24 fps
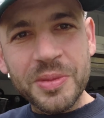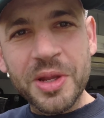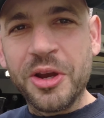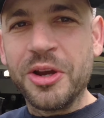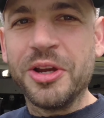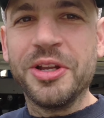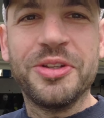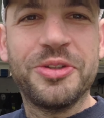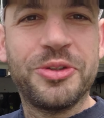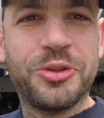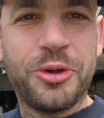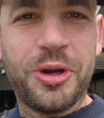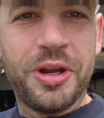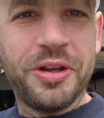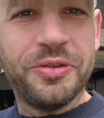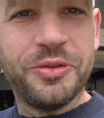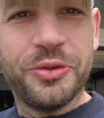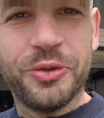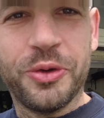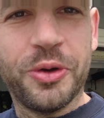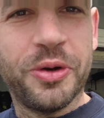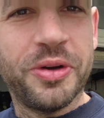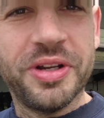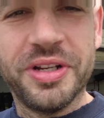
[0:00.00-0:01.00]
All right, it's
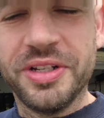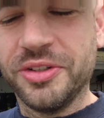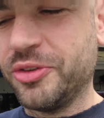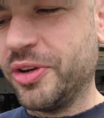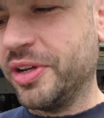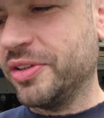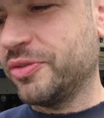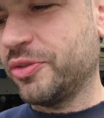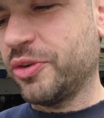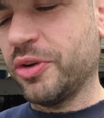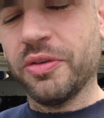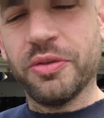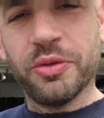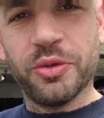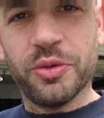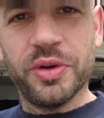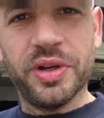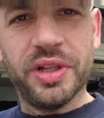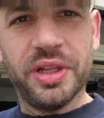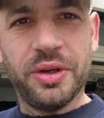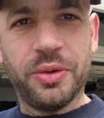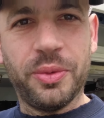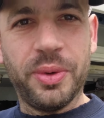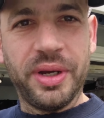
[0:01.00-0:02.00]
transferred over
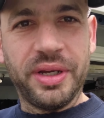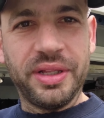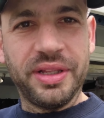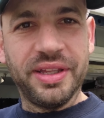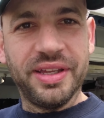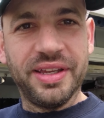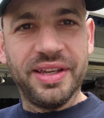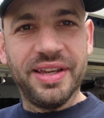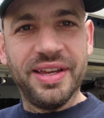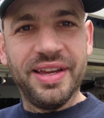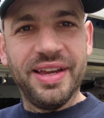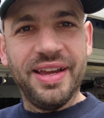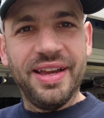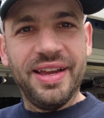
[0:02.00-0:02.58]
really quickly.